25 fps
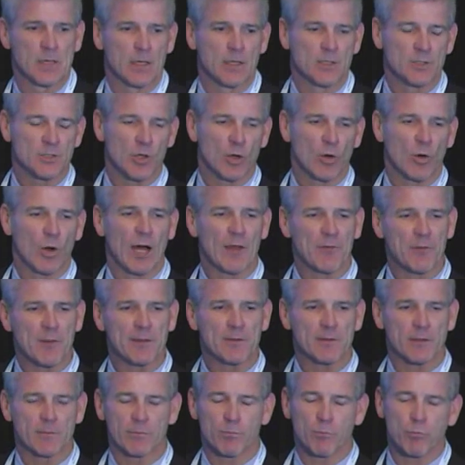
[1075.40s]
So I
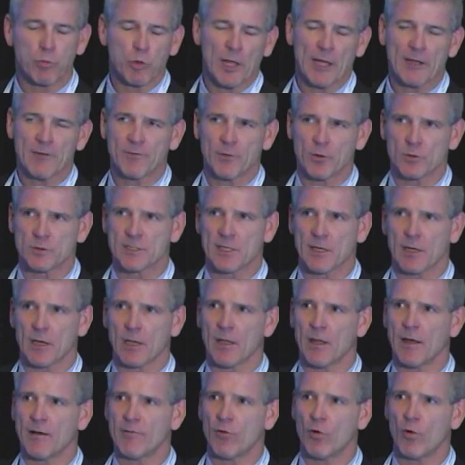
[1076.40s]
think the playing field's going to
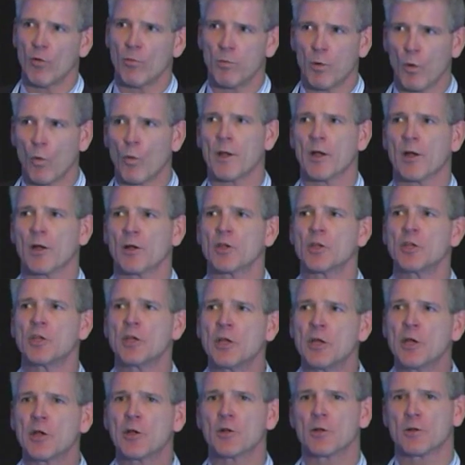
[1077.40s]
level, but we are
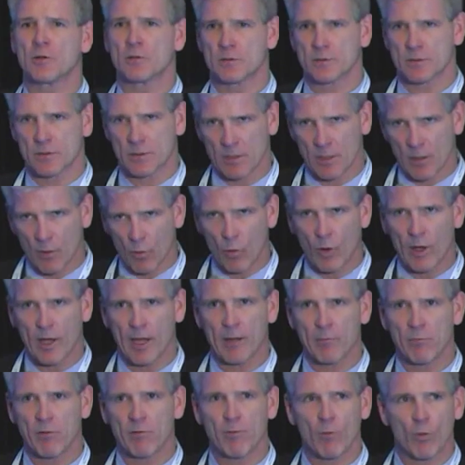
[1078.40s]
years
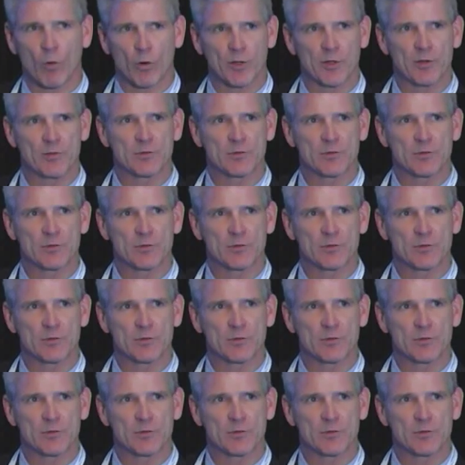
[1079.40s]
away before you